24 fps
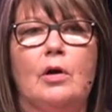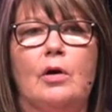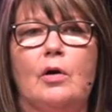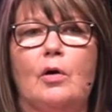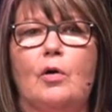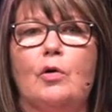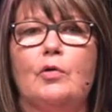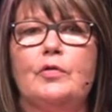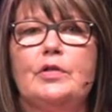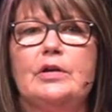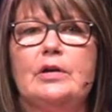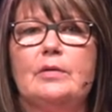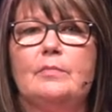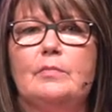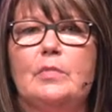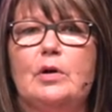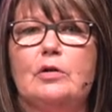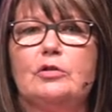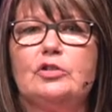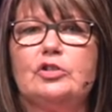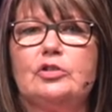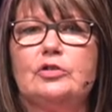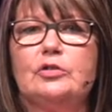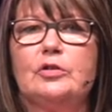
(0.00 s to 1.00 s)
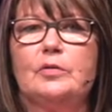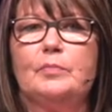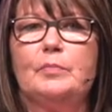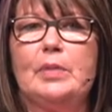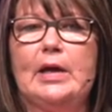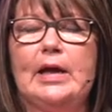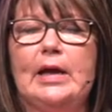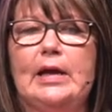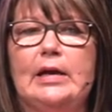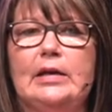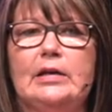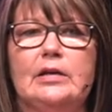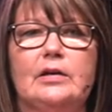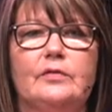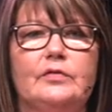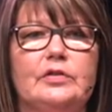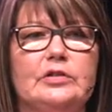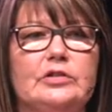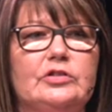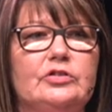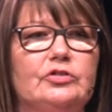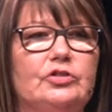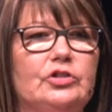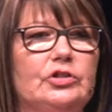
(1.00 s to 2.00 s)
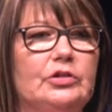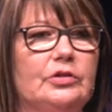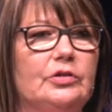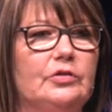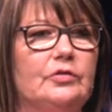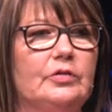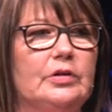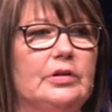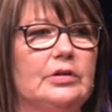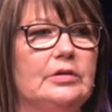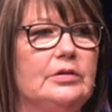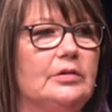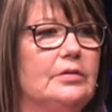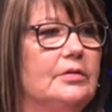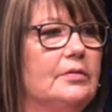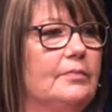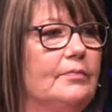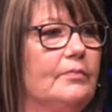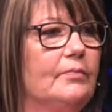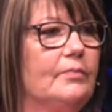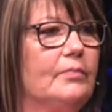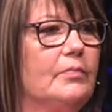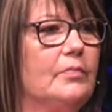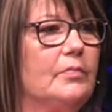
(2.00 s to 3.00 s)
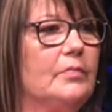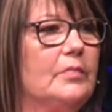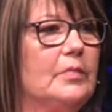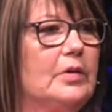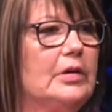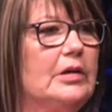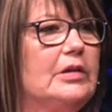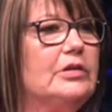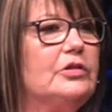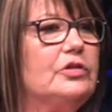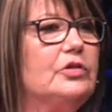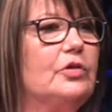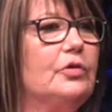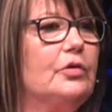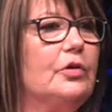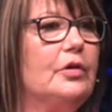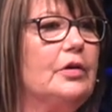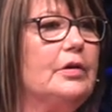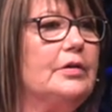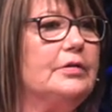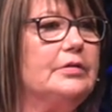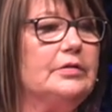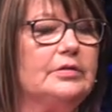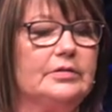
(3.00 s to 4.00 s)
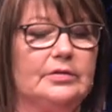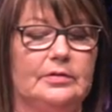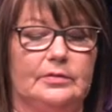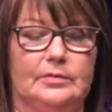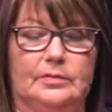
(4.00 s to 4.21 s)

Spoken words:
or the emotional pain of his children, his girls.